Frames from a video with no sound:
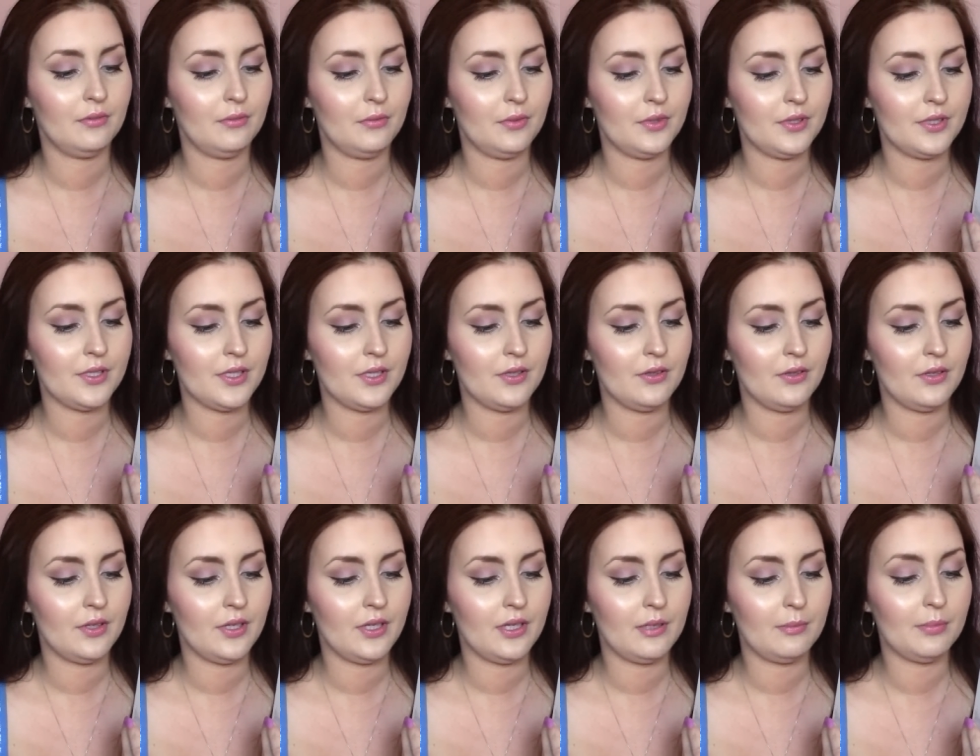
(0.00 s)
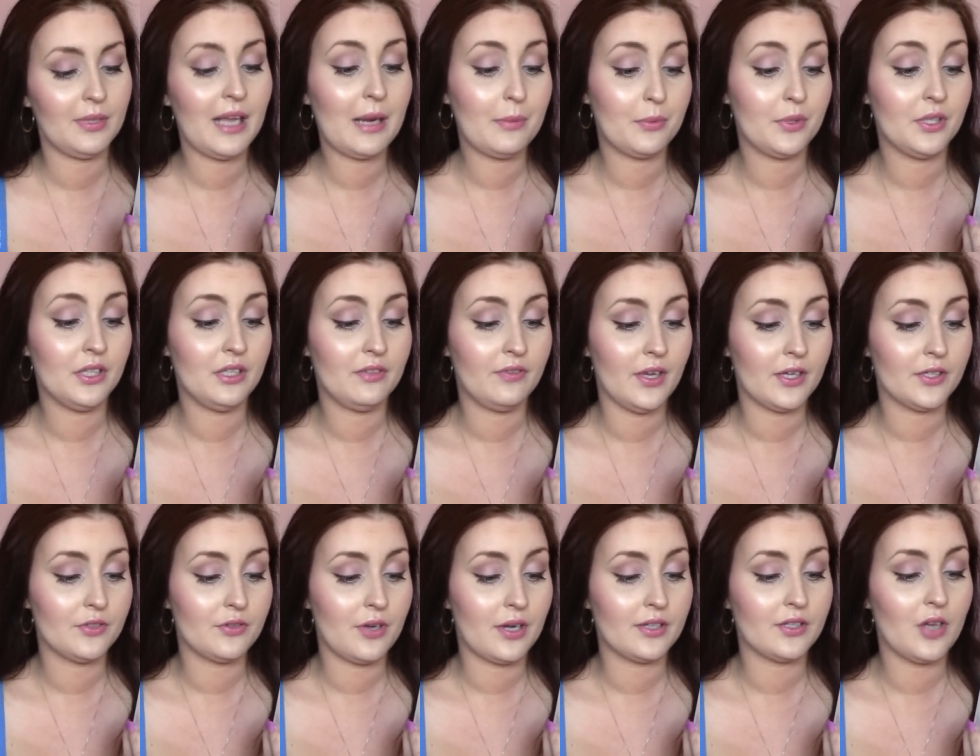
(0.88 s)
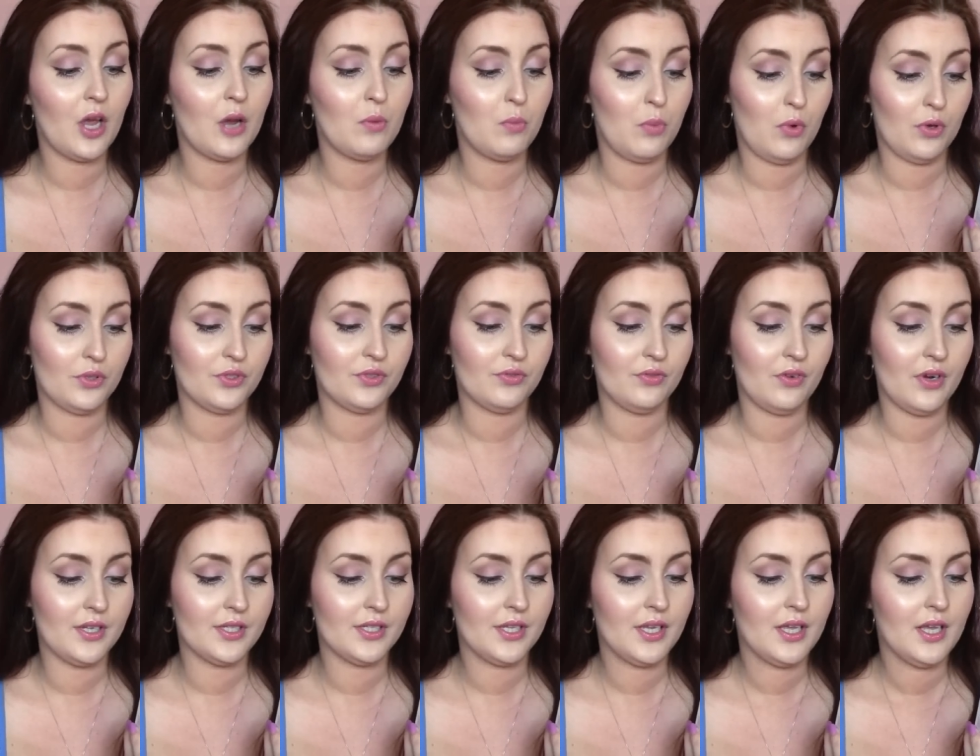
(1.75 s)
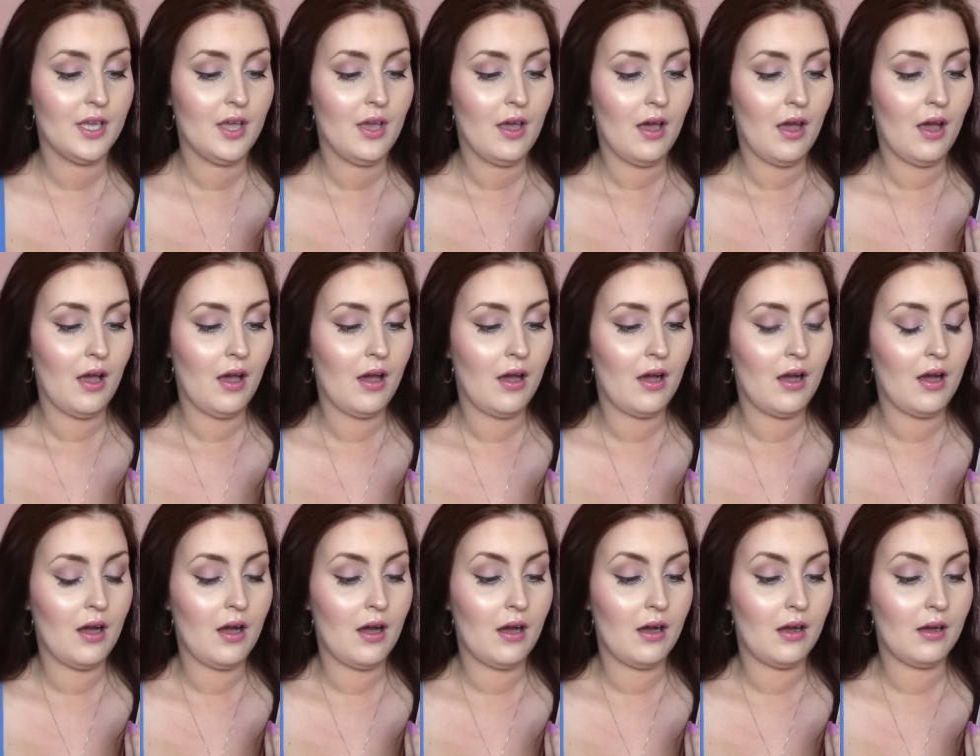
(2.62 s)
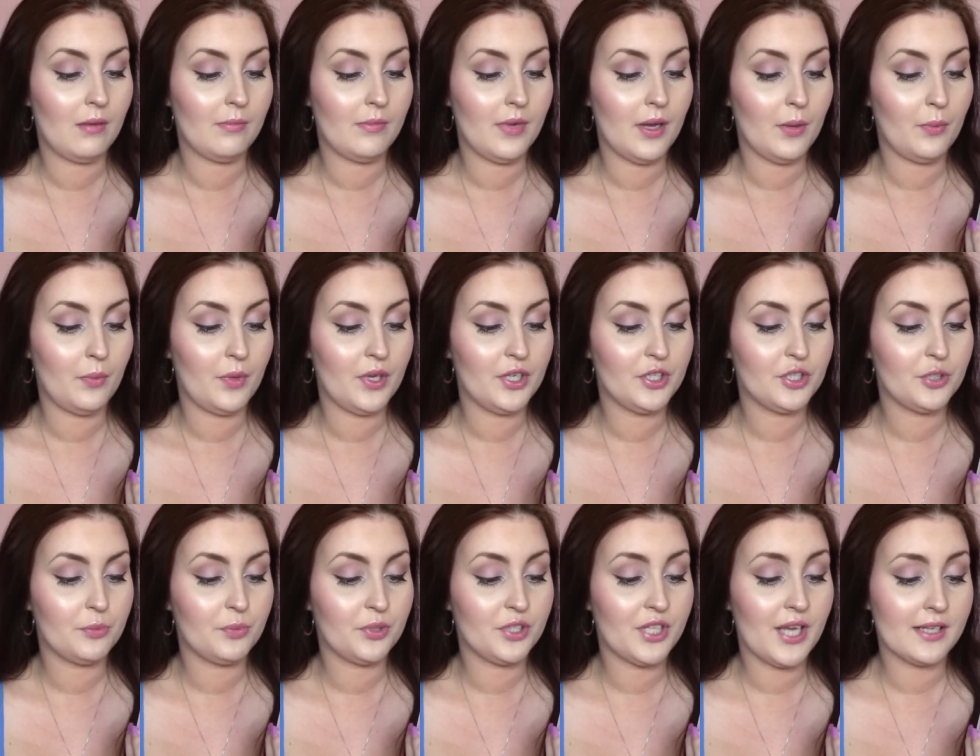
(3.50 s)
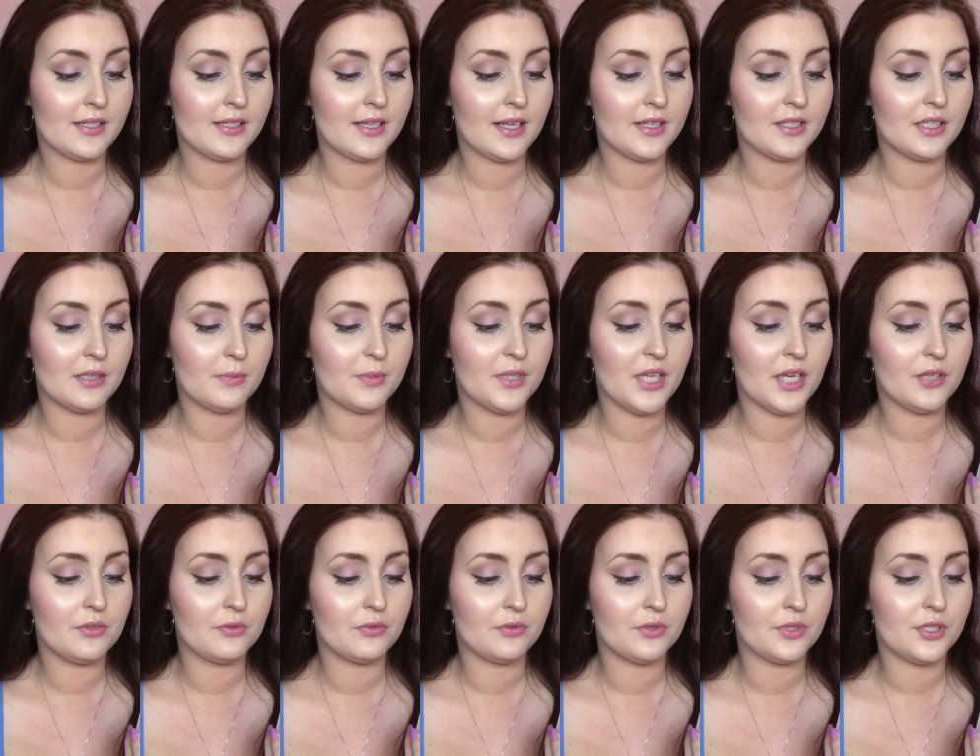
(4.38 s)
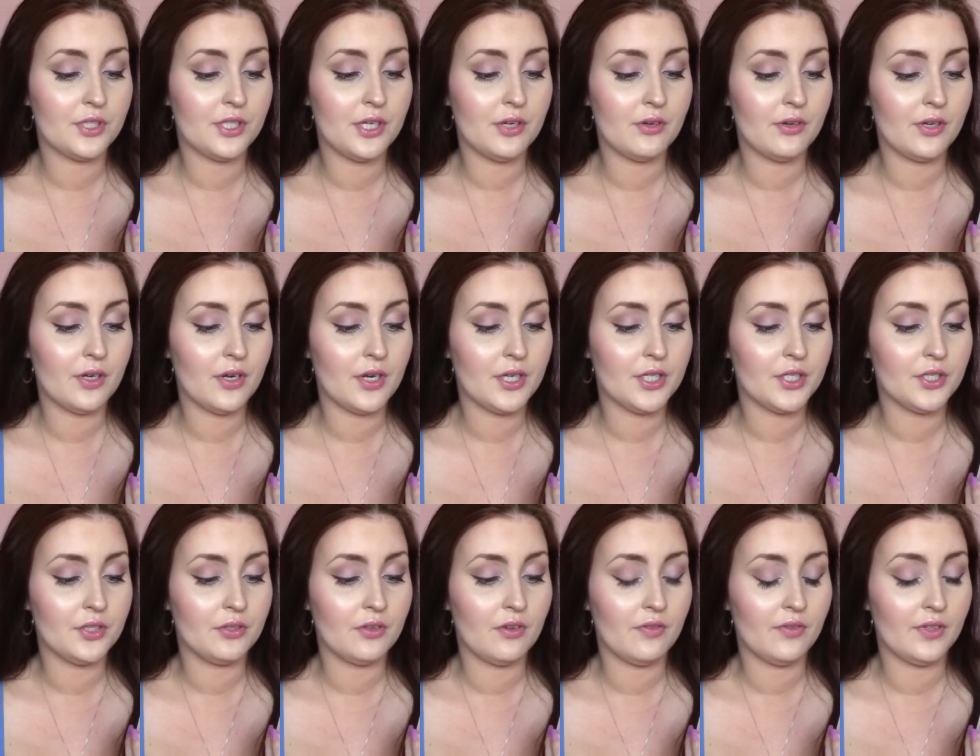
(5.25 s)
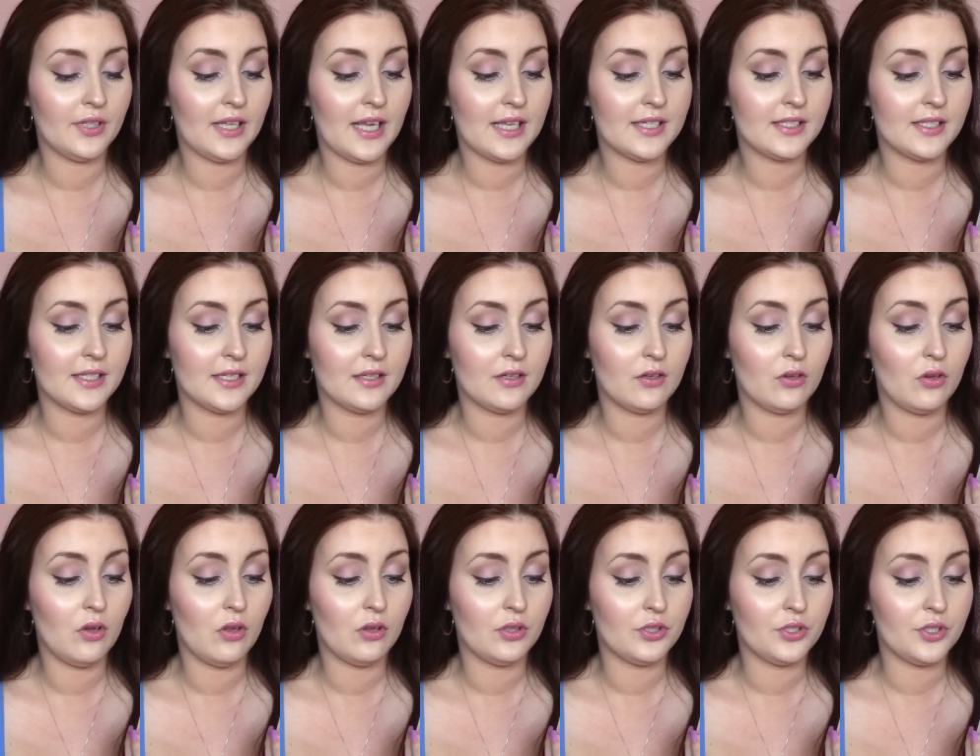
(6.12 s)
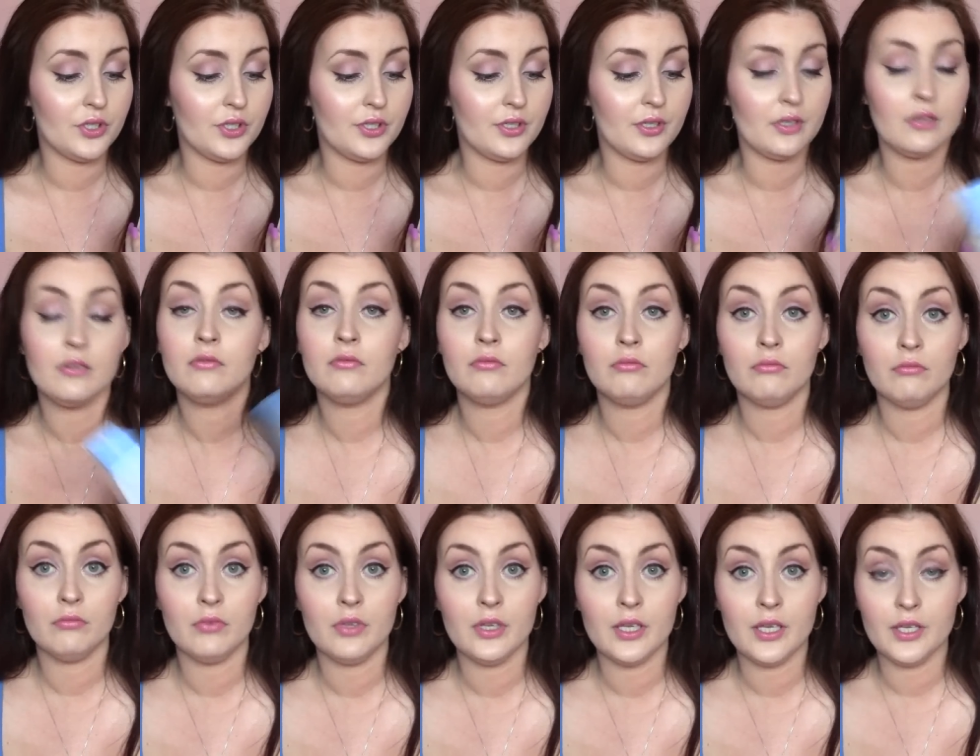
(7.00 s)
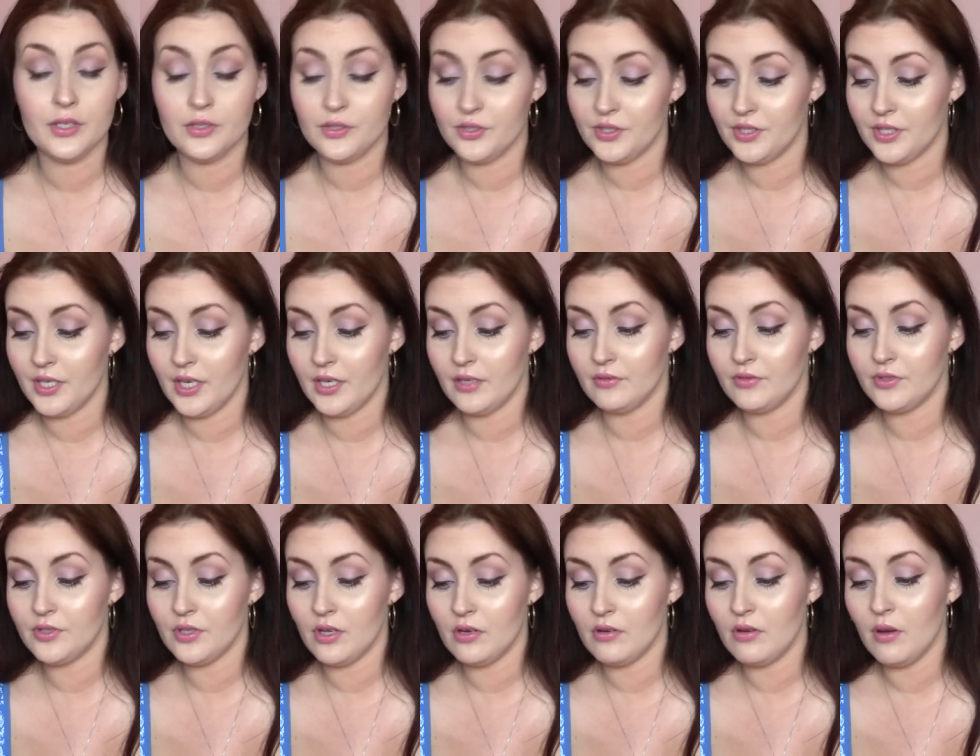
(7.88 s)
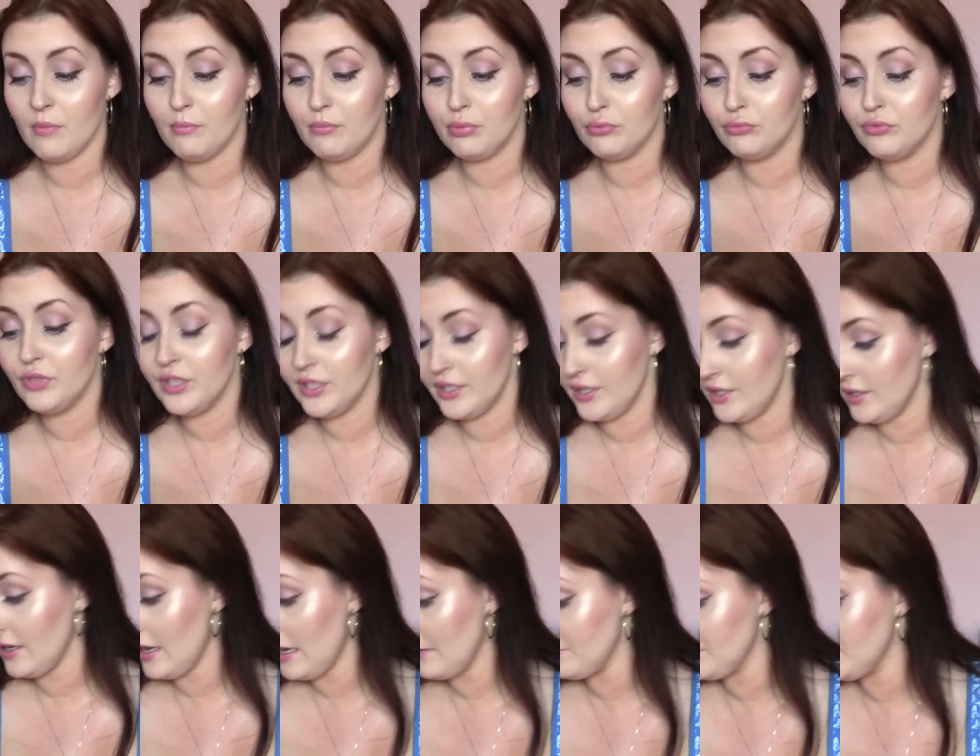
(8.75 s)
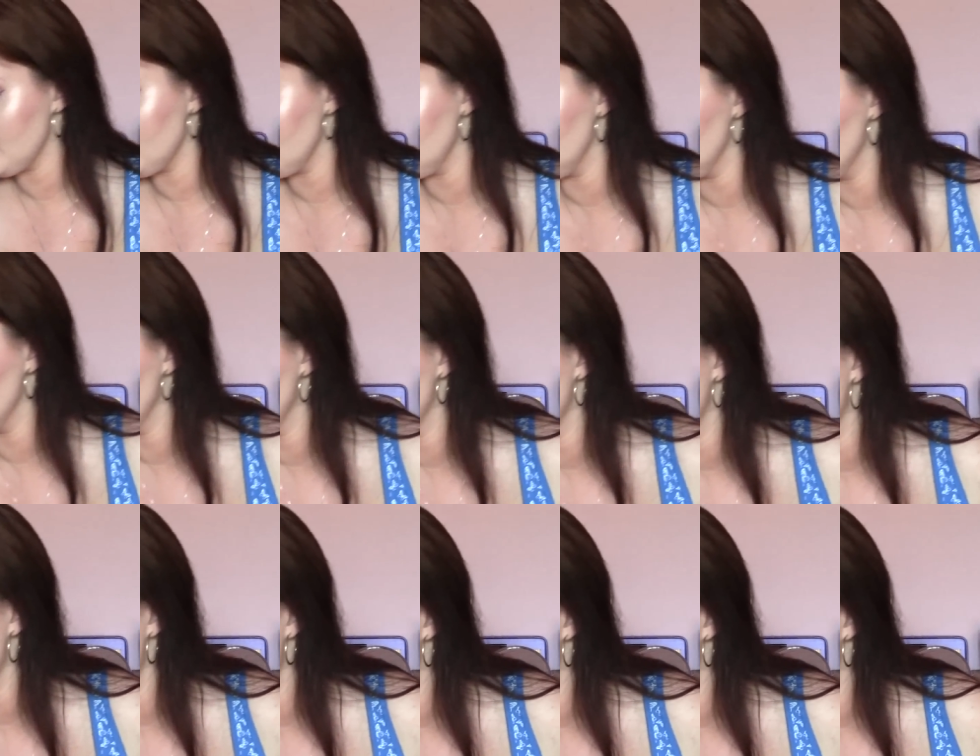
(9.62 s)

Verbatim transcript: What's it got in it? Blackberry leaf extract, I was right, um, which protects against the potential deterioration of elastin and collagen in your skin. So brilliant, absolutely brilliant.